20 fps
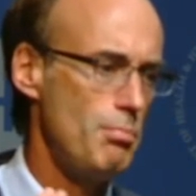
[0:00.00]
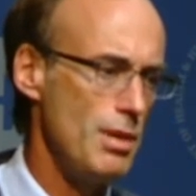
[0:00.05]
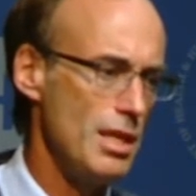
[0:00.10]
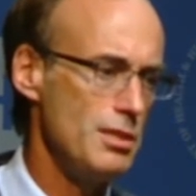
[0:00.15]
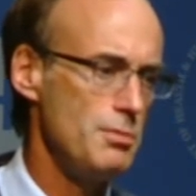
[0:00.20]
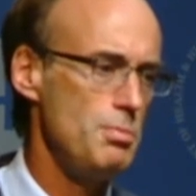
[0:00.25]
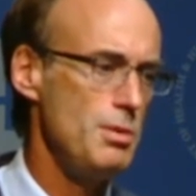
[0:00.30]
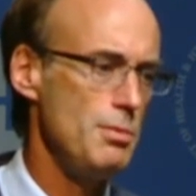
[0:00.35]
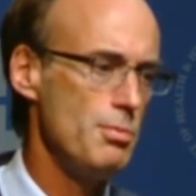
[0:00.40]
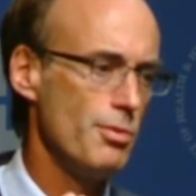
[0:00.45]
the
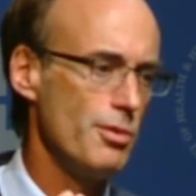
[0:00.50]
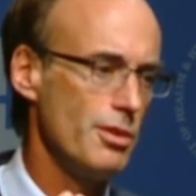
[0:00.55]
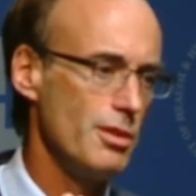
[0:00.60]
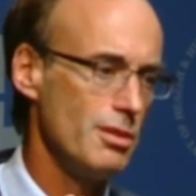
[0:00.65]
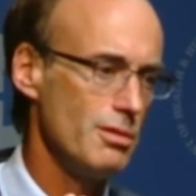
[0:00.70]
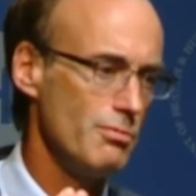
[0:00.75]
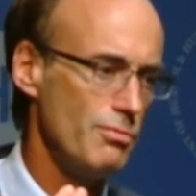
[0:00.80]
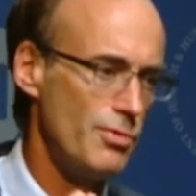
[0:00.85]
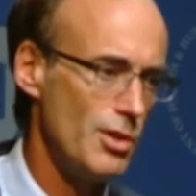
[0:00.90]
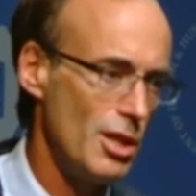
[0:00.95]
best people
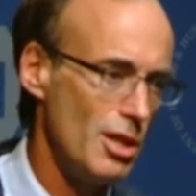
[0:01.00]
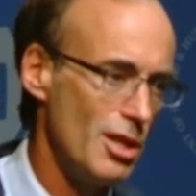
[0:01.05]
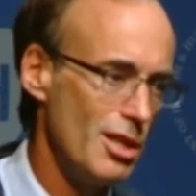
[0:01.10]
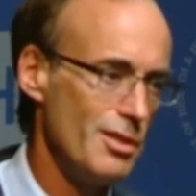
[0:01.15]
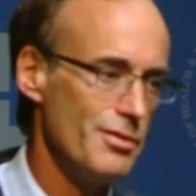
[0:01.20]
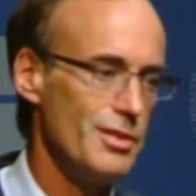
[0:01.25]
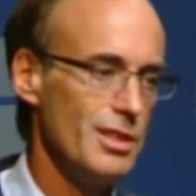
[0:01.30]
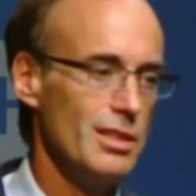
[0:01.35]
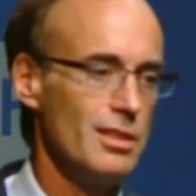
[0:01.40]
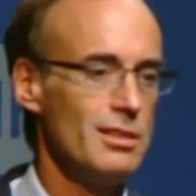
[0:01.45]

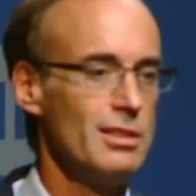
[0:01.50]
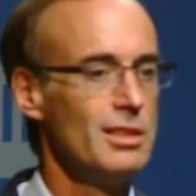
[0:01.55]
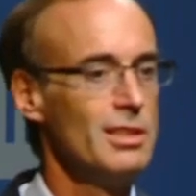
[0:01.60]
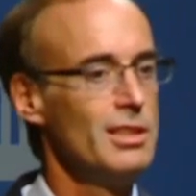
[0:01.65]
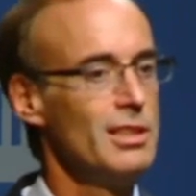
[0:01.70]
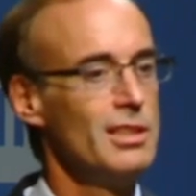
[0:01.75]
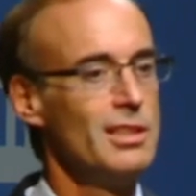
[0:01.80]
involved and